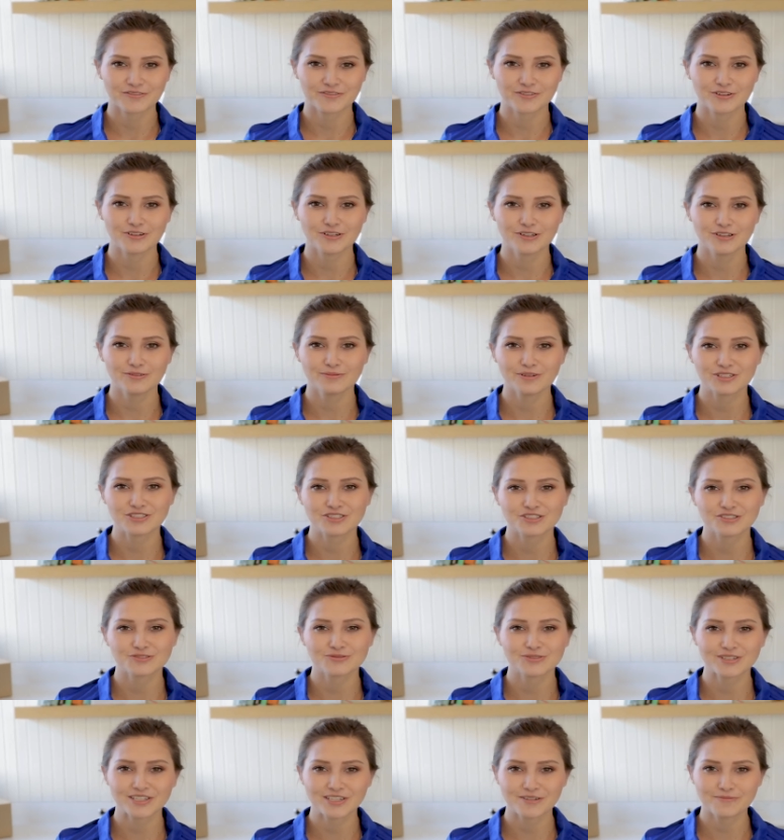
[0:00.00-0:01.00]
of food, which
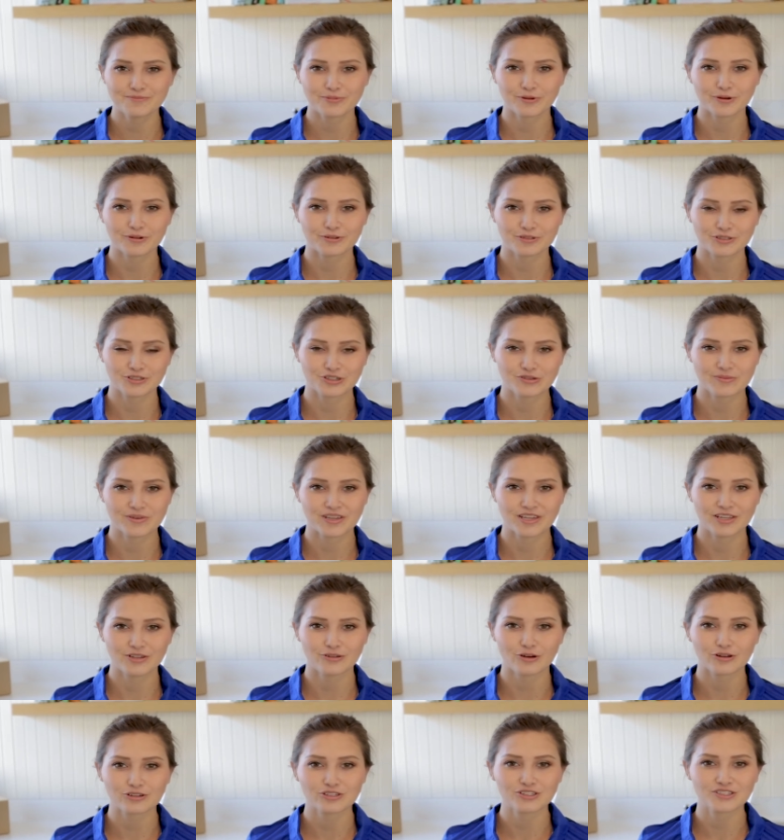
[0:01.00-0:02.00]
is really important to
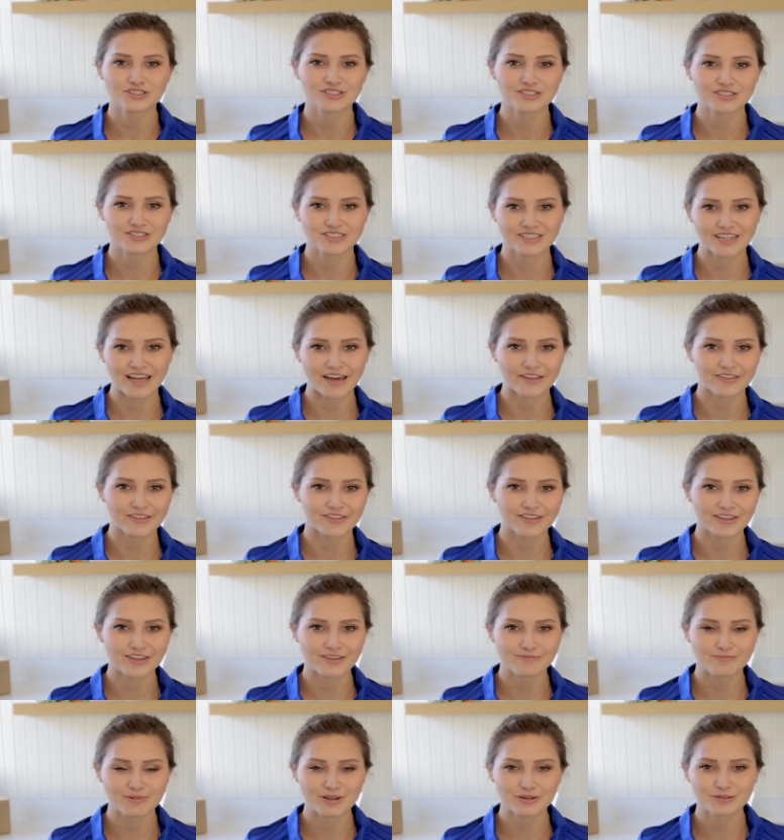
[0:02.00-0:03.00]
me, not just as an
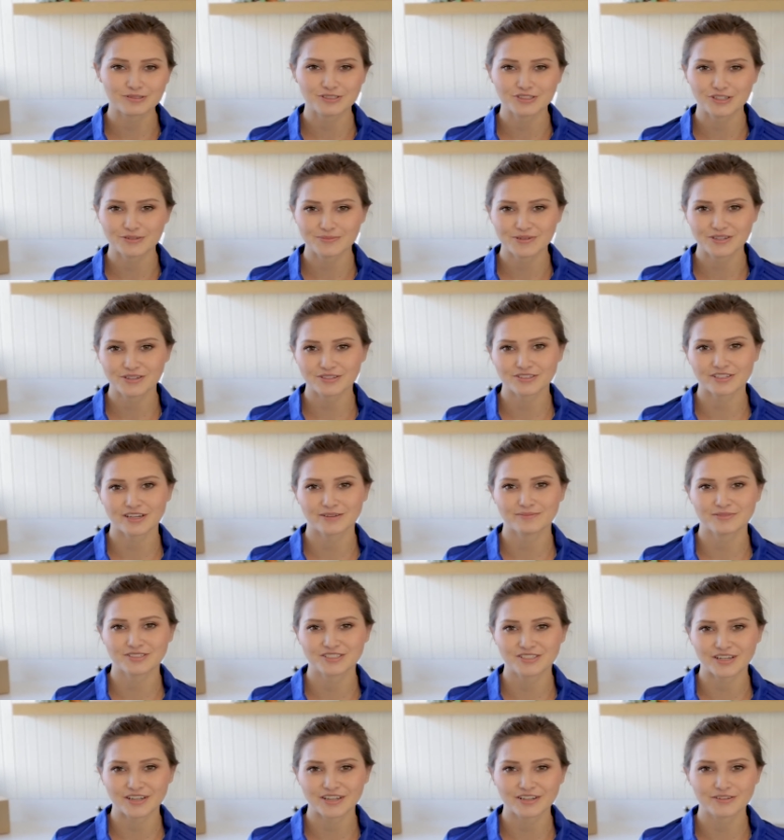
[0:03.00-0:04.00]
athlete, but also because
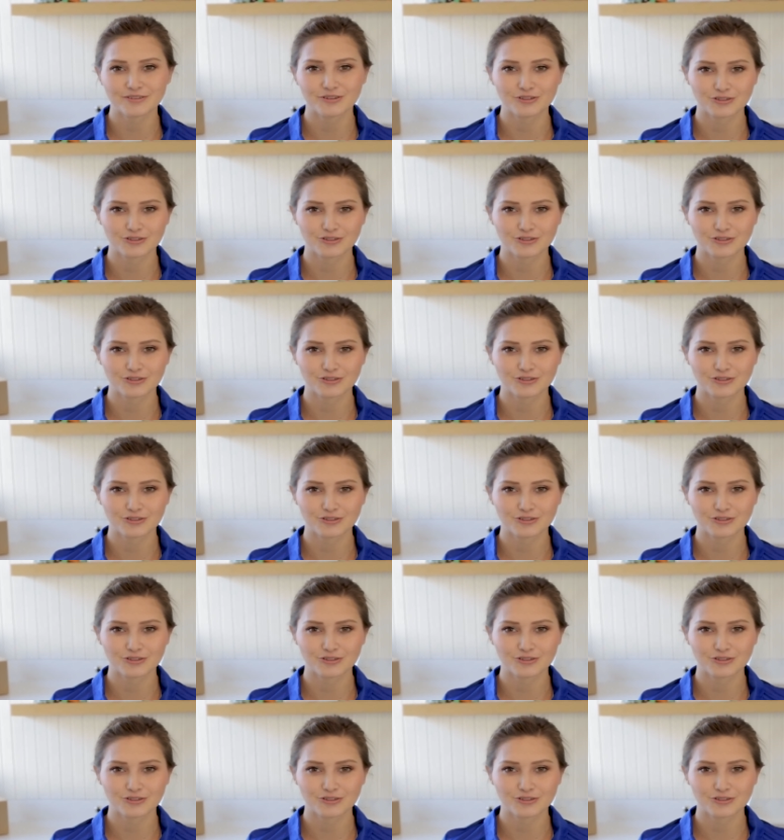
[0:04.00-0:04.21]
I'm studying